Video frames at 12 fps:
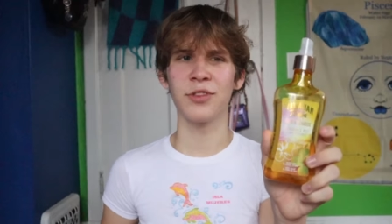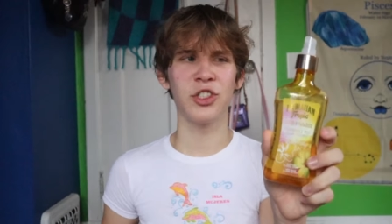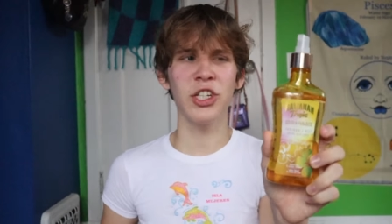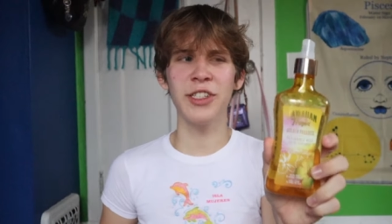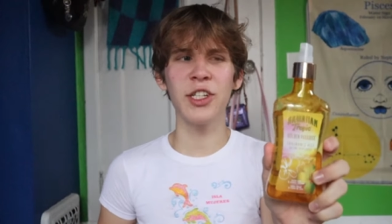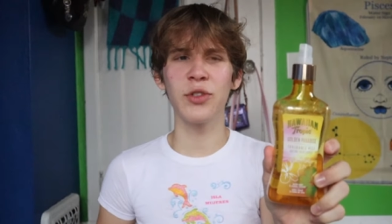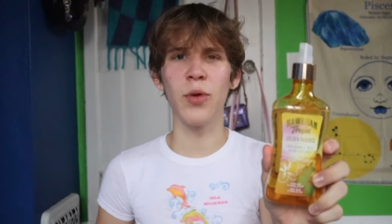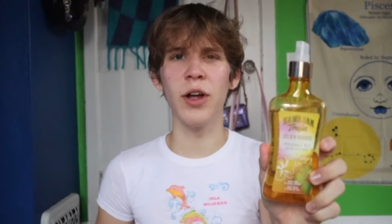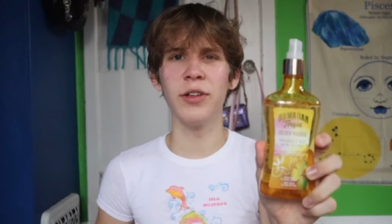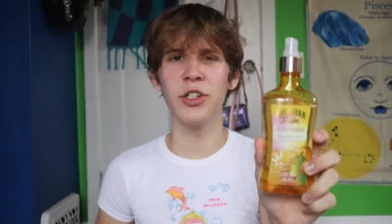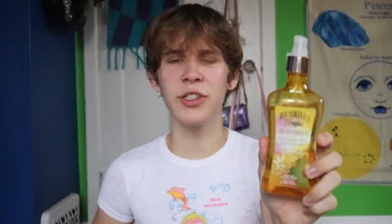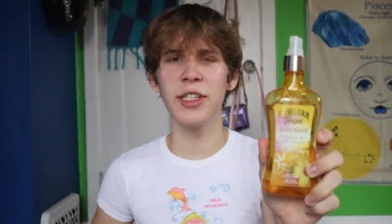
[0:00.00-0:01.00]
Just this
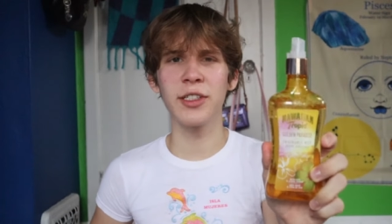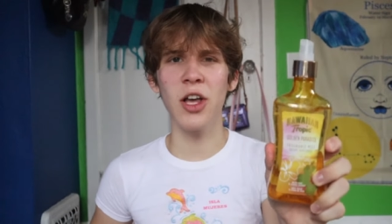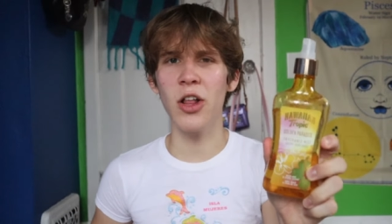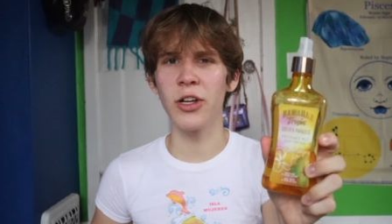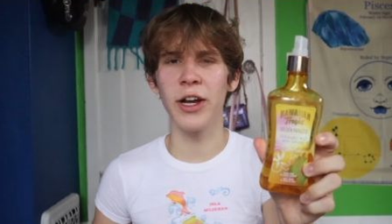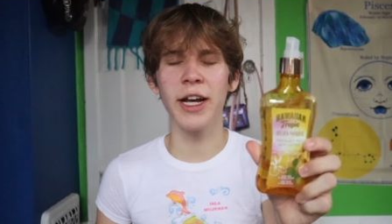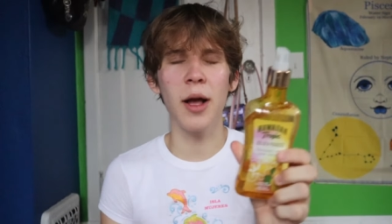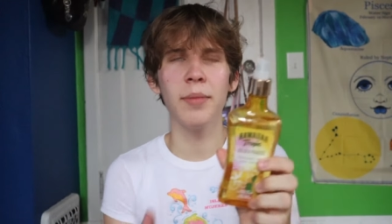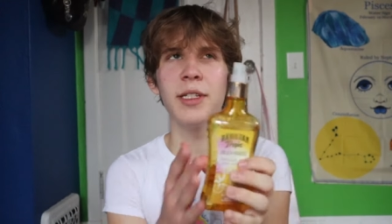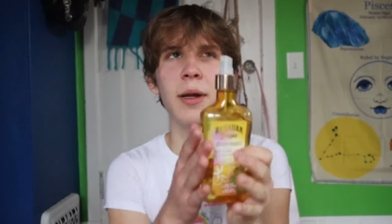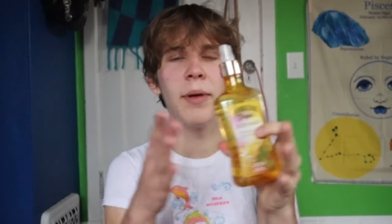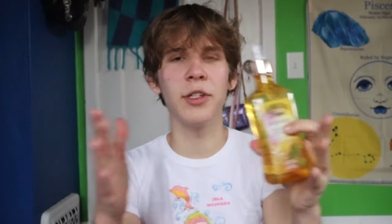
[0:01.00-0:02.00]
one, just this color. It
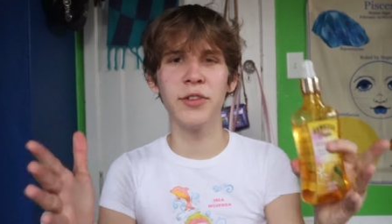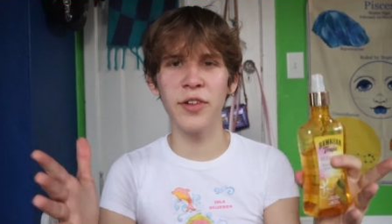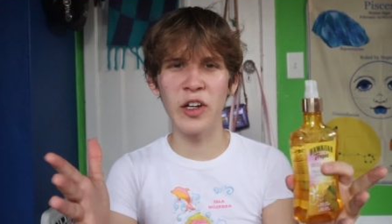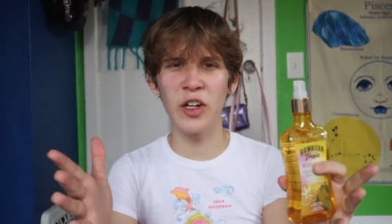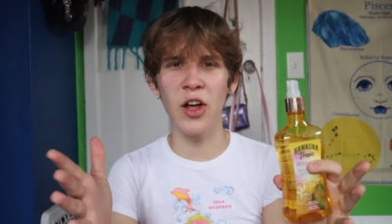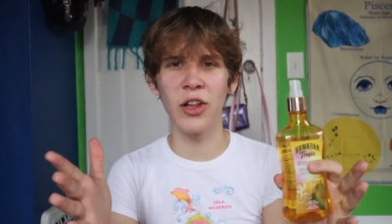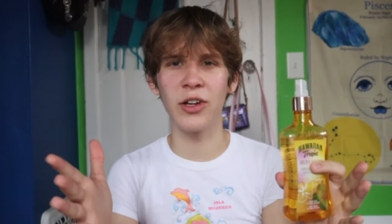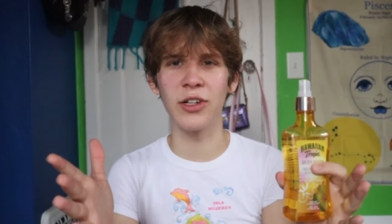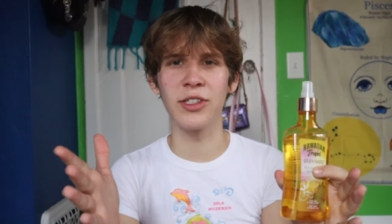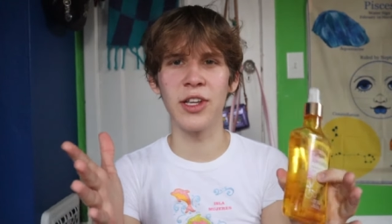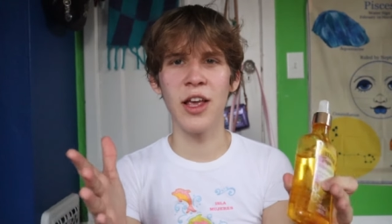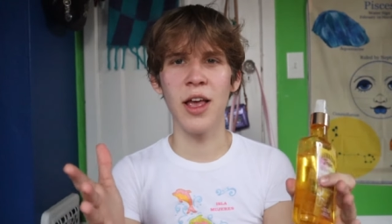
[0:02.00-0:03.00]
comes in a bunch of different
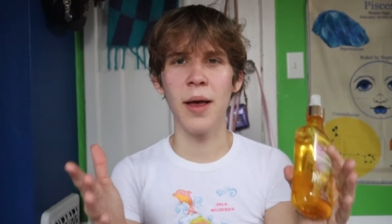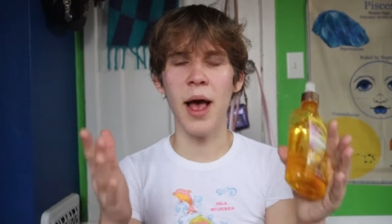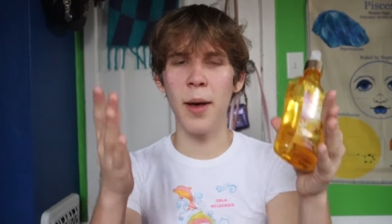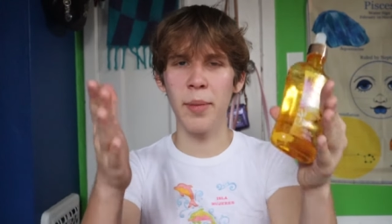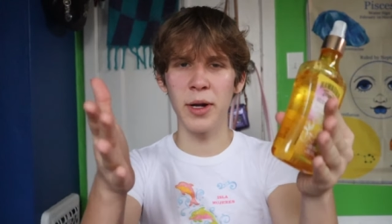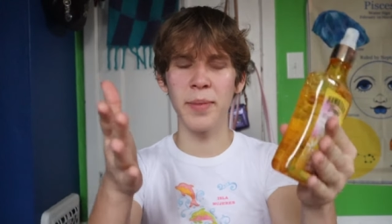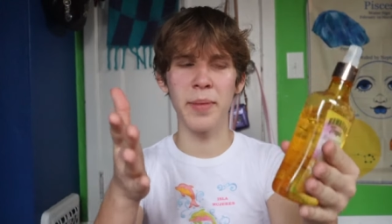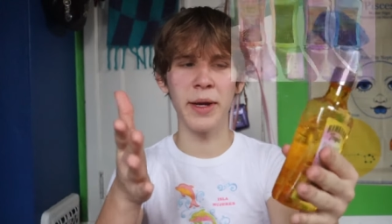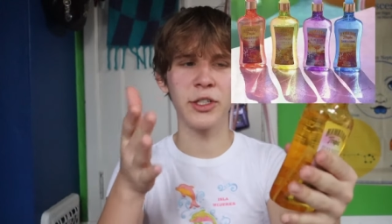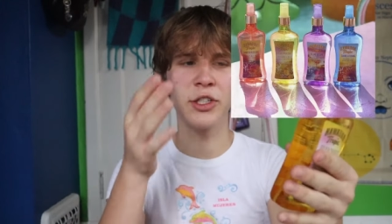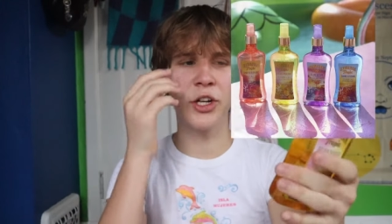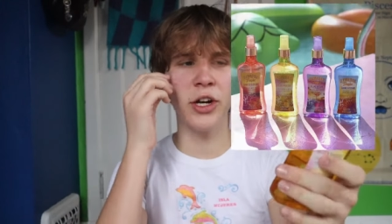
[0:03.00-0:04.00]
colors. I'll put up a
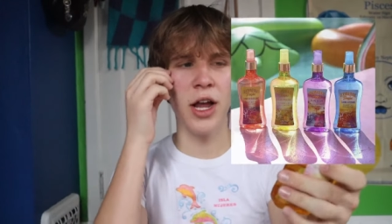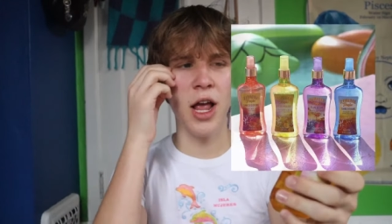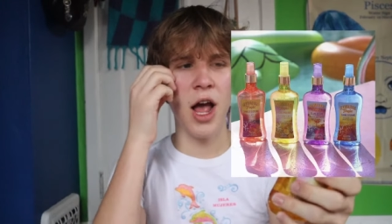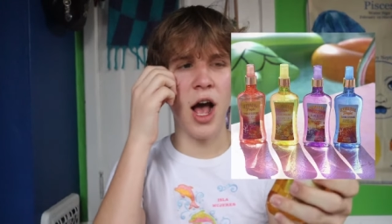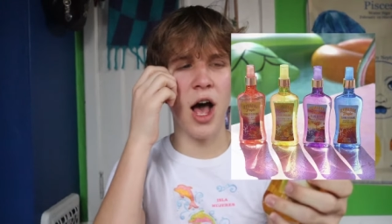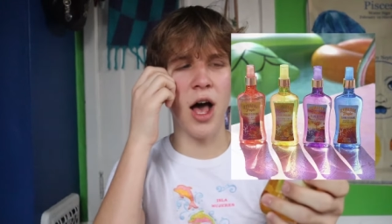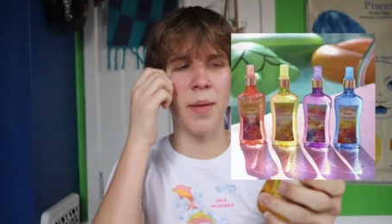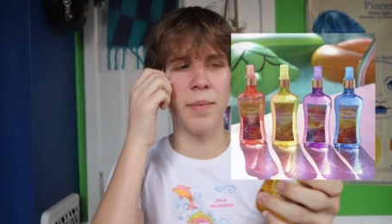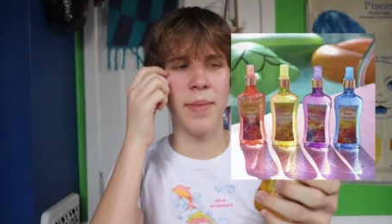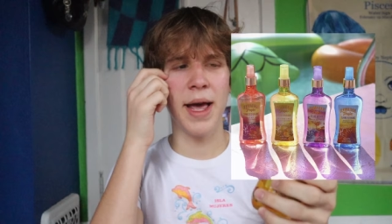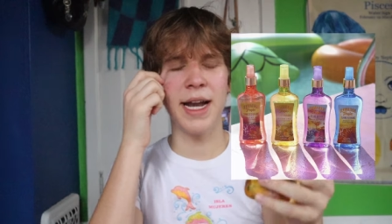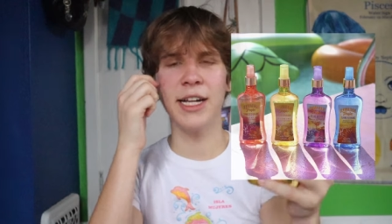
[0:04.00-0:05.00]
picture.
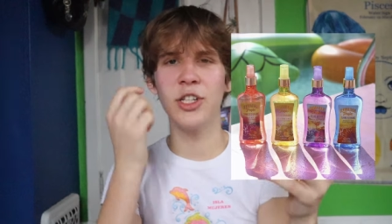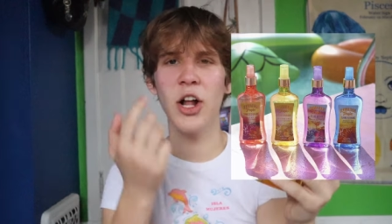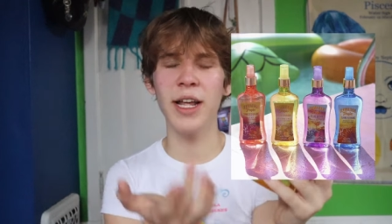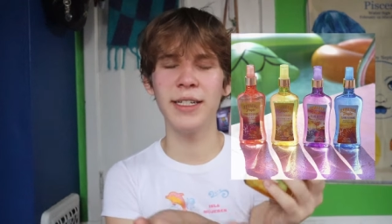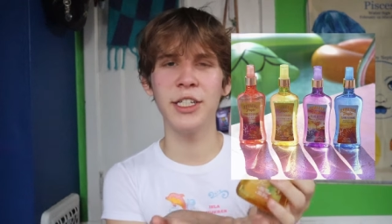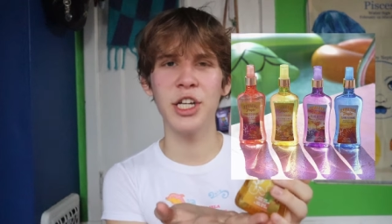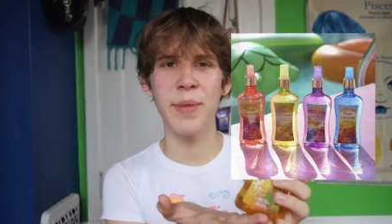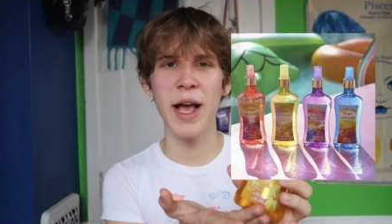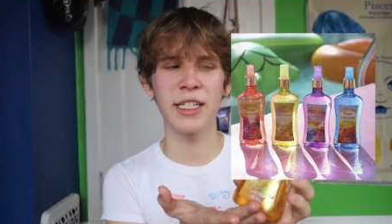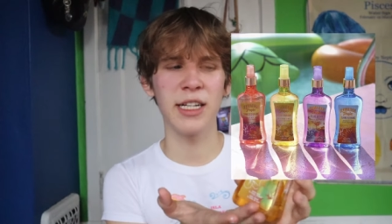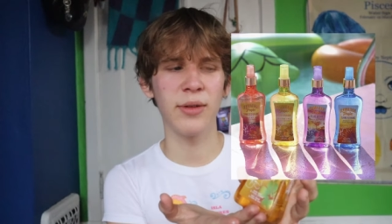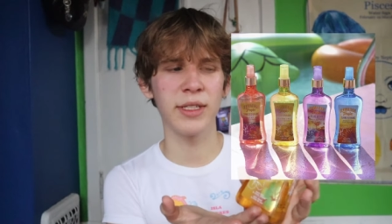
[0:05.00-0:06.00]
Um, and I saw it at TJ
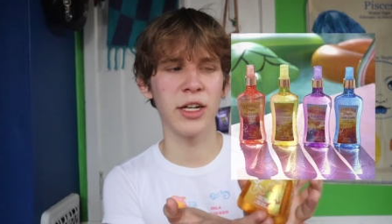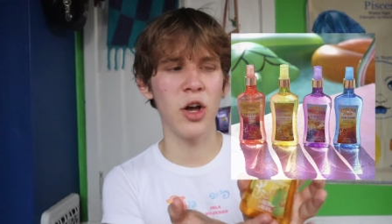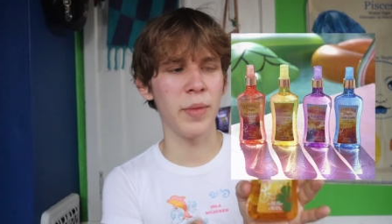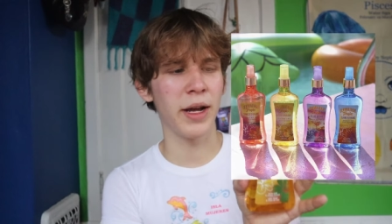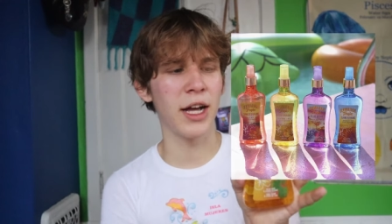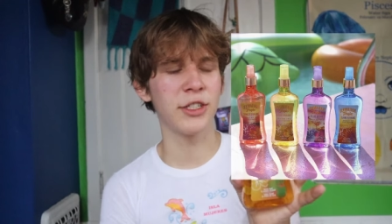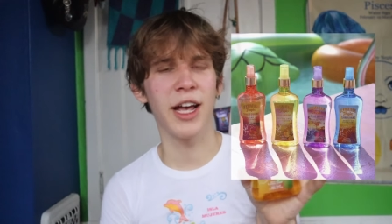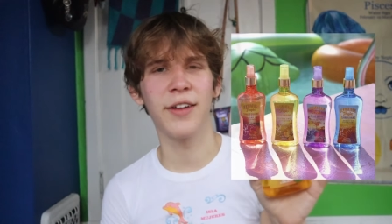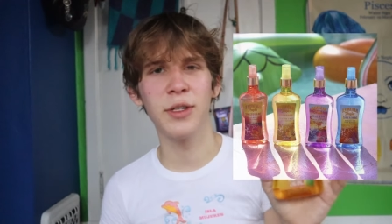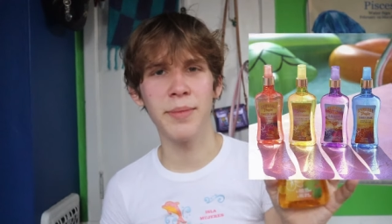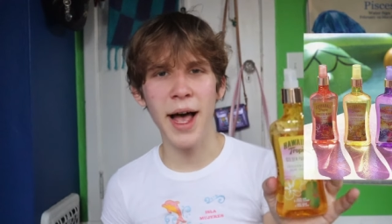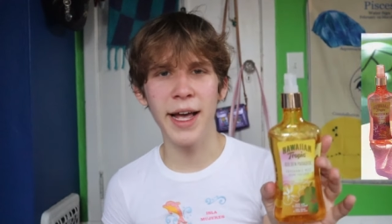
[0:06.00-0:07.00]
Maxx, and I was like, oh my gosh, I
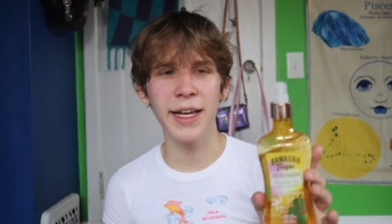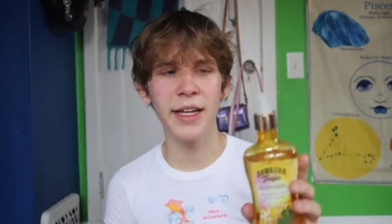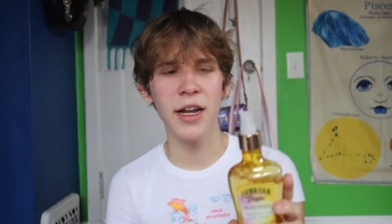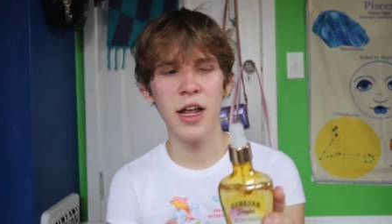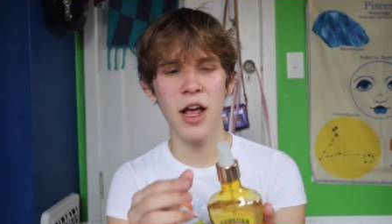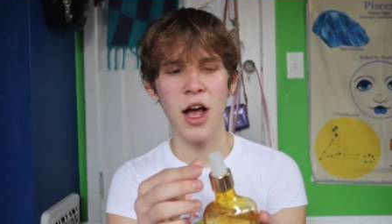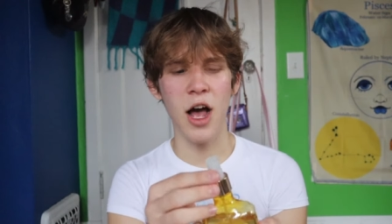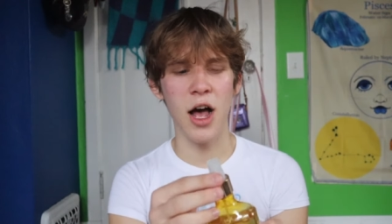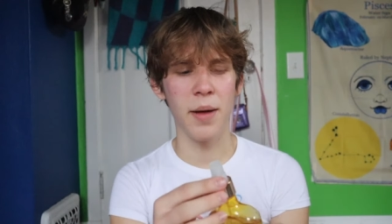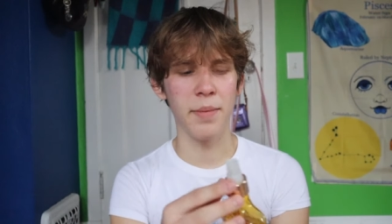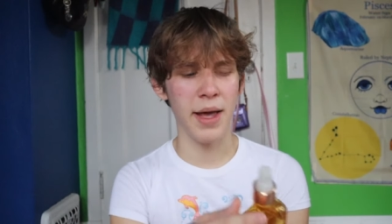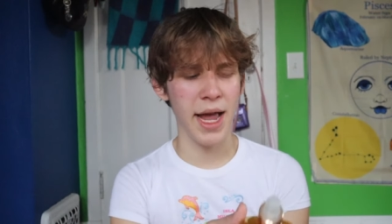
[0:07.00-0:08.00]
have to buy it.
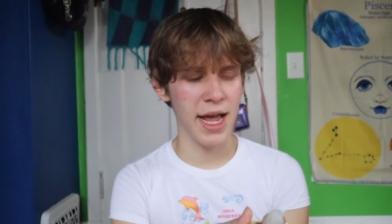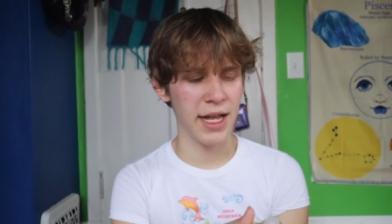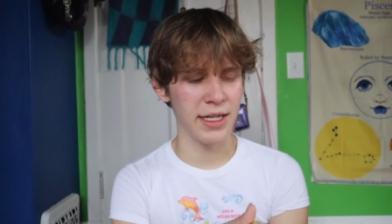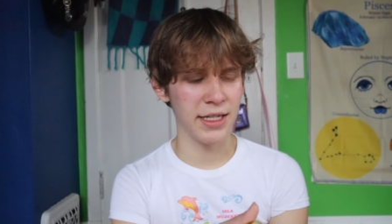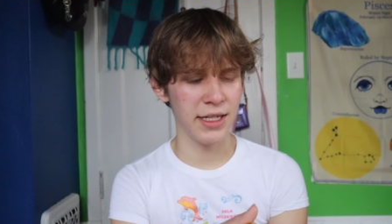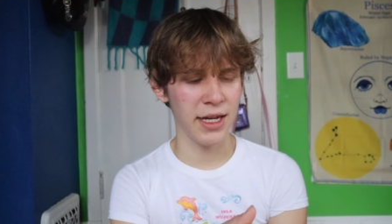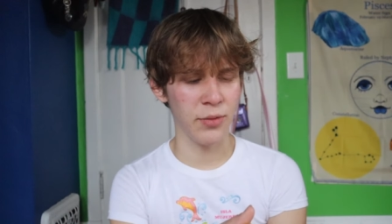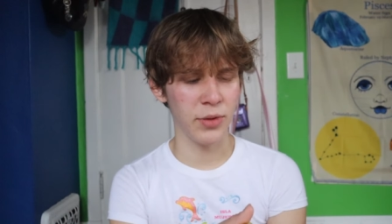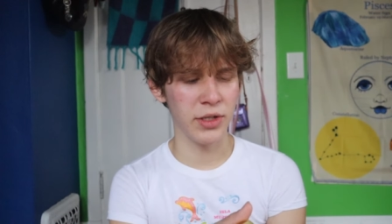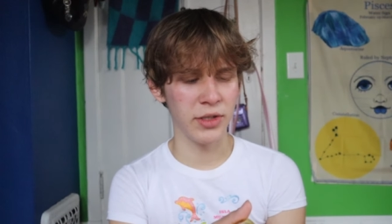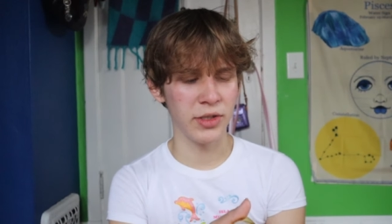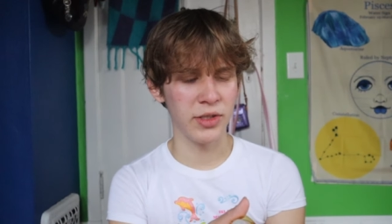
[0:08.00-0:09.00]
Um, and it
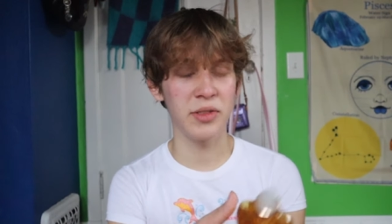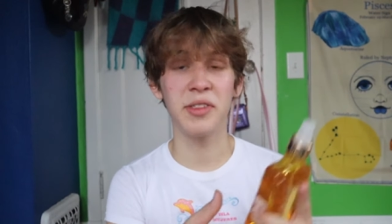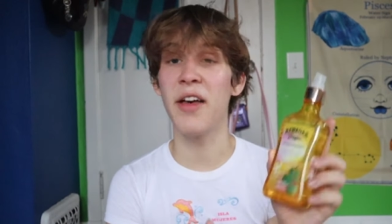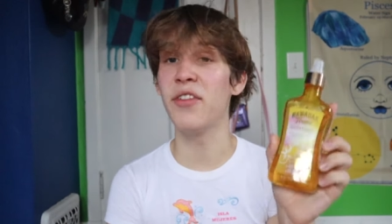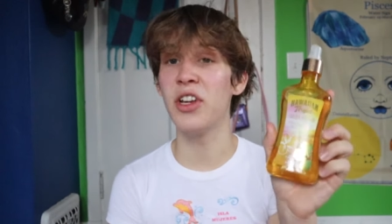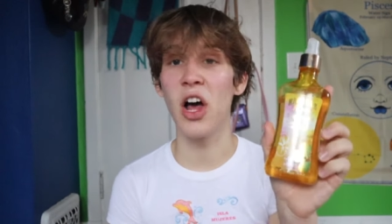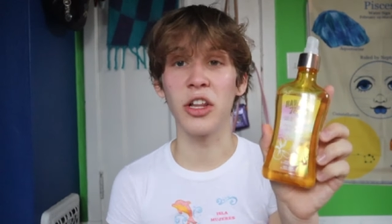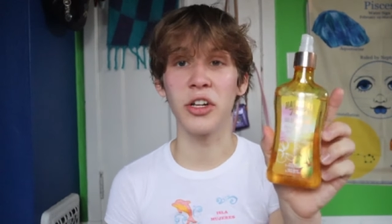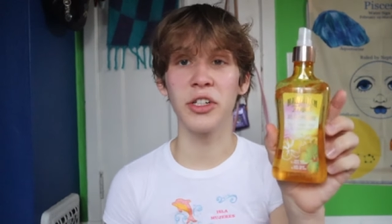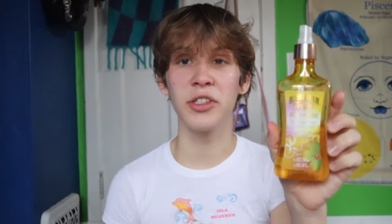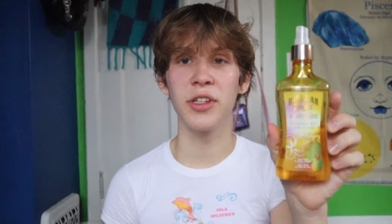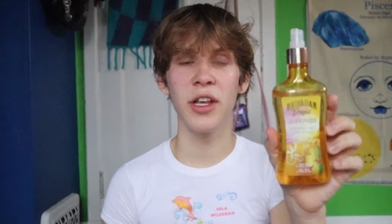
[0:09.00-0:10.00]
was
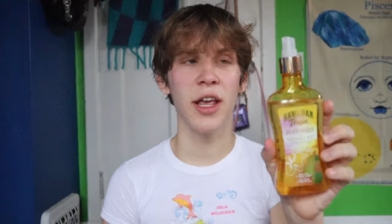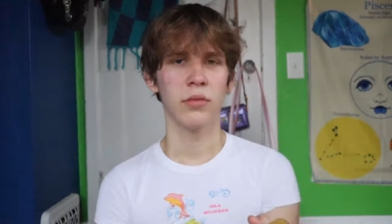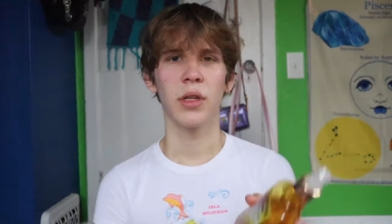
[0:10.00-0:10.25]
$7.